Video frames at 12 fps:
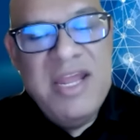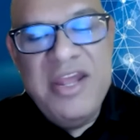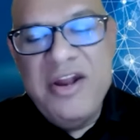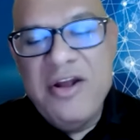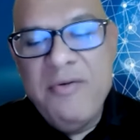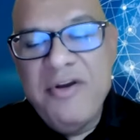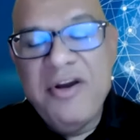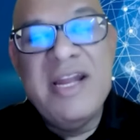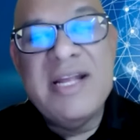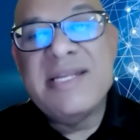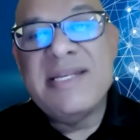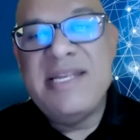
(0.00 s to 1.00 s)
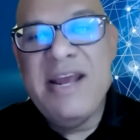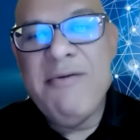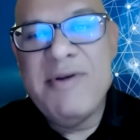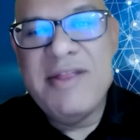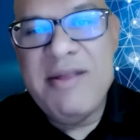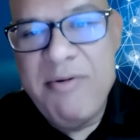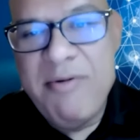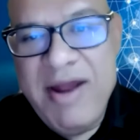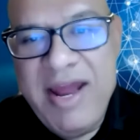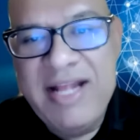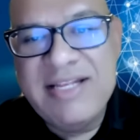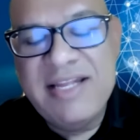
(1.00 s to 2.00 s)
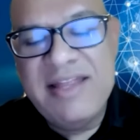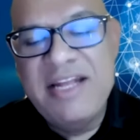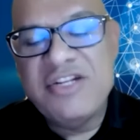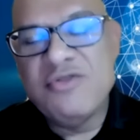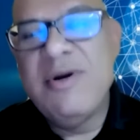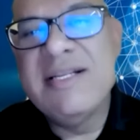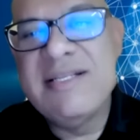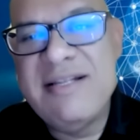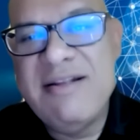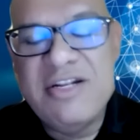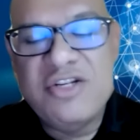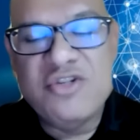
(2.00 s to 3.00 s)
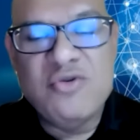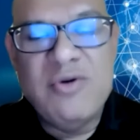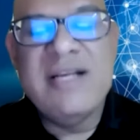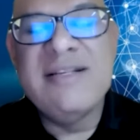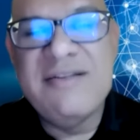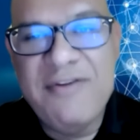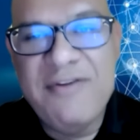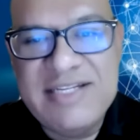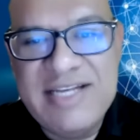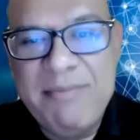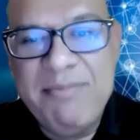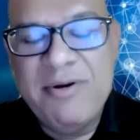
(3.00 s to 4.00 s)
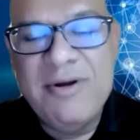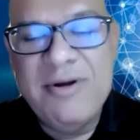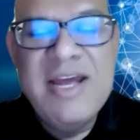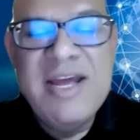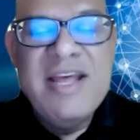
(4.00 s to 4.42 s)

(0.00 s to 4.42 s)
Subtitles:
they're going to stick with the brands that they trust, the trucks, for example,